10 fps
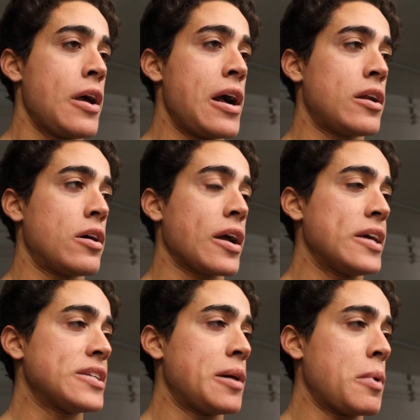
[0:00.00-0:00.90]
I don't know,
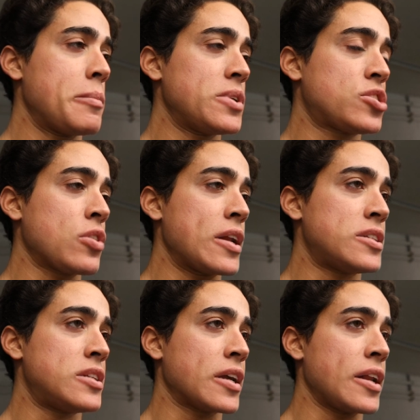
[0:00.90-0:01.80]
guys. I'm, I'm just trying
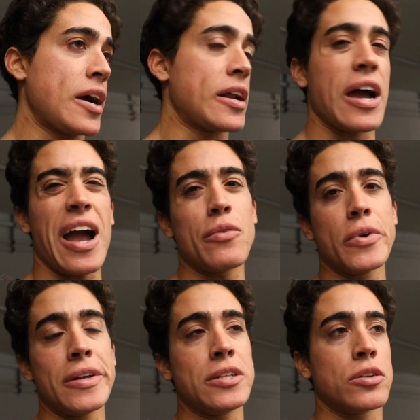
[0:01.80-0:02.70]
to stick it out. I, I
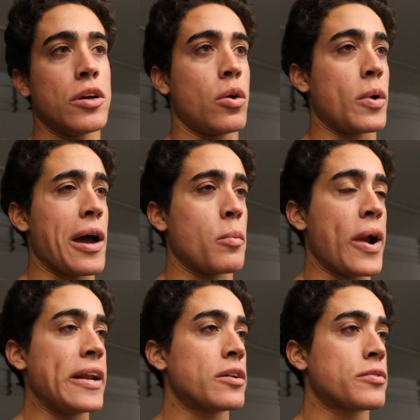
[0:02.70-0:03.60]
really don't know what I'm
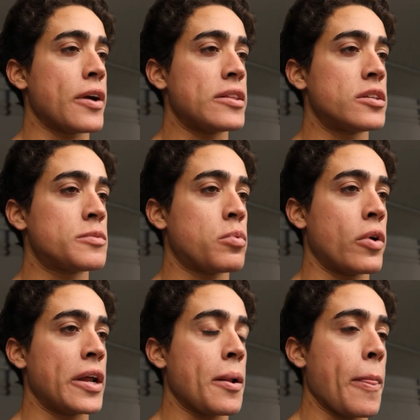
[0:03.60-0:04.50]
waiting for at this
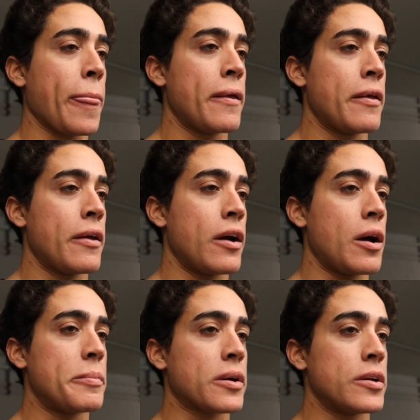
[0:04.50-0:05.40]
point
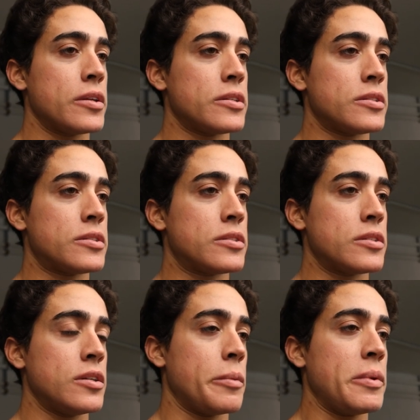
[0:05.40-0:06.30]
uh, because
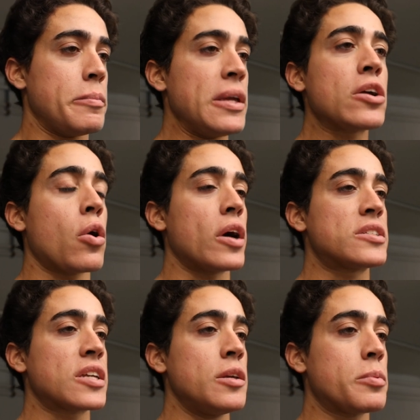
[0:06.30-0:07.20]
you know meat
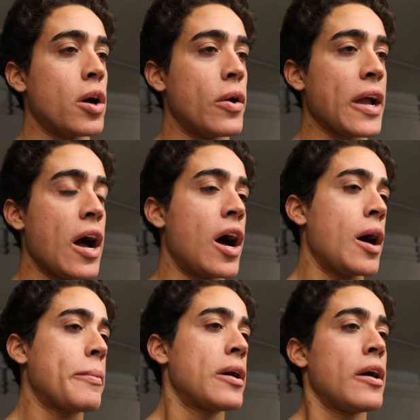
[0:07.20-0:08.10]
costs keep going
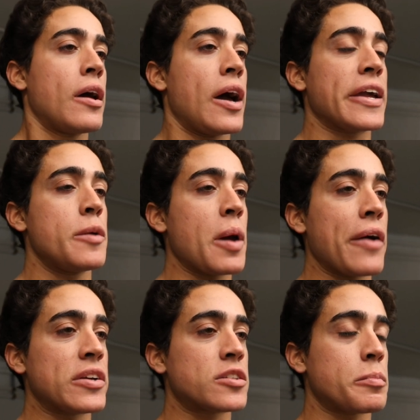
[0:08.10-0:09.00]
up. I keep
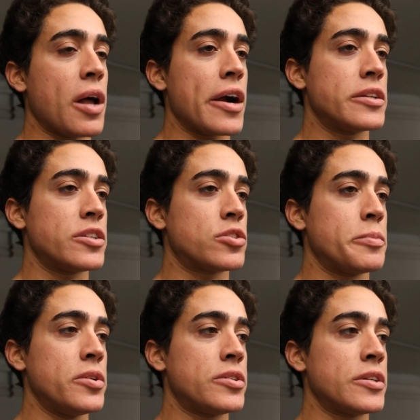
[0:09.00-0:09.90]
having supplier
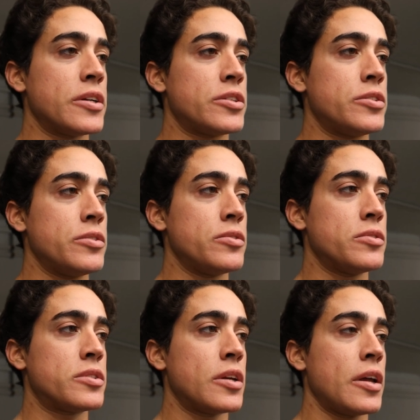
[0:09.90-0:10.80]
distribution
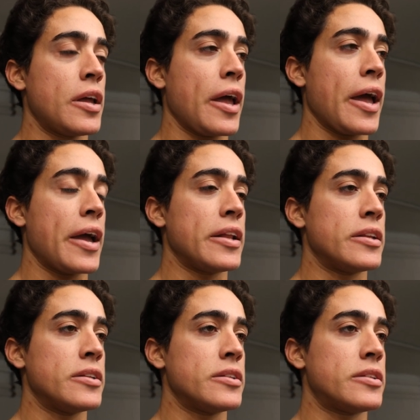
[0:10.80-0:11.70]
issues,
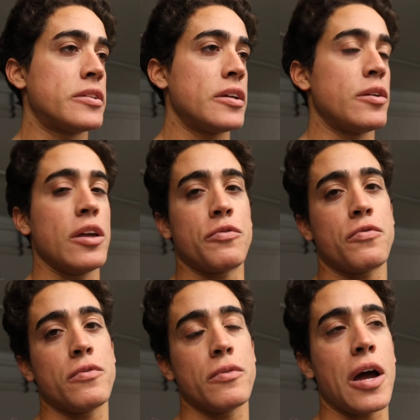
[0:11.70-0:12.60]
and if
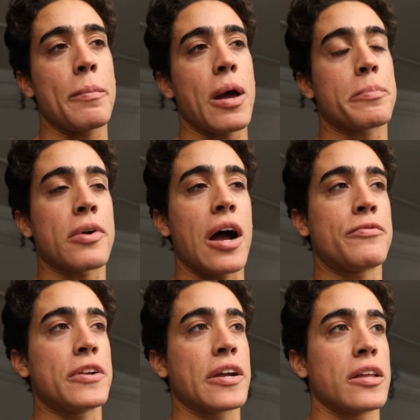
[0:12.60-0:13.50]
I'm not
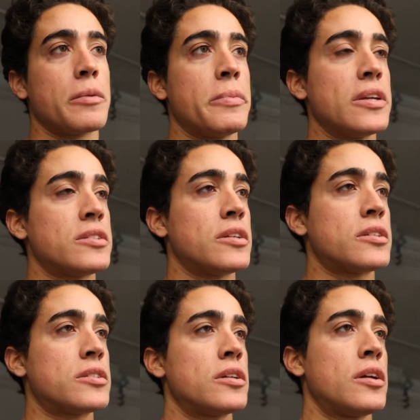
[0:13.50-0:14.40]
profiting on the
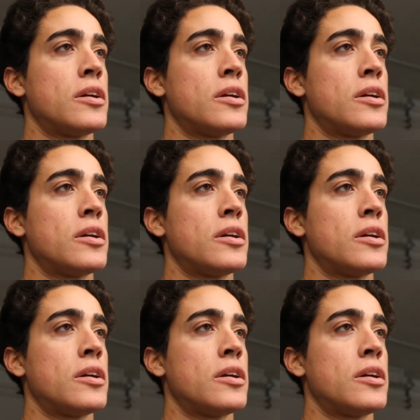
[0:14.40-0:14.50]
business,